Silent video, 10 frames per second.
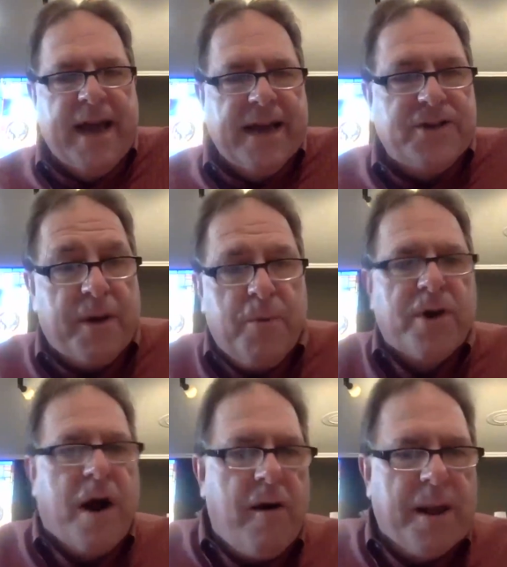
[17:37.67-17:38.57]
And so I'm going
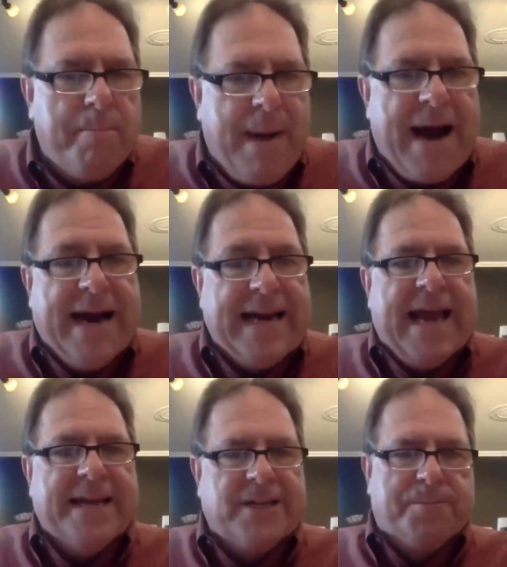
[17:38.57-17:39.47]
to call it mine
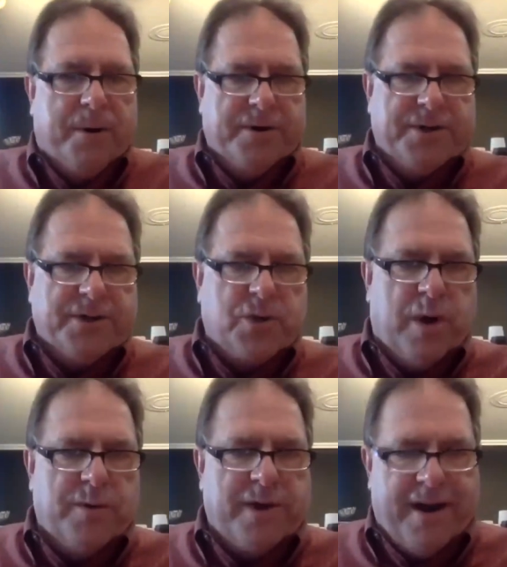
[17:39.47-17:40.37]
and Spurgeon's
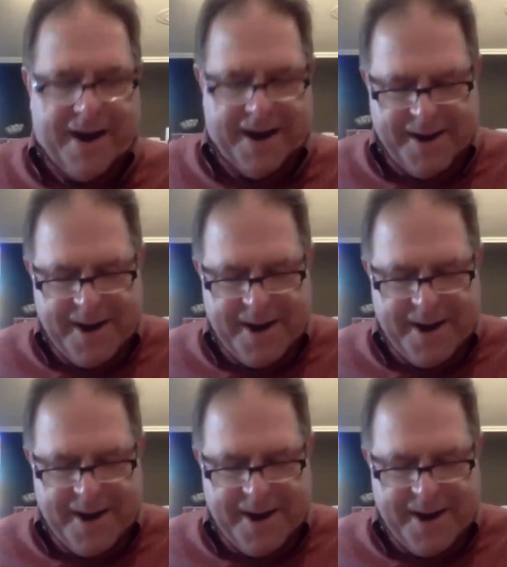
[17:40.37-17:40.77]
quote. All right.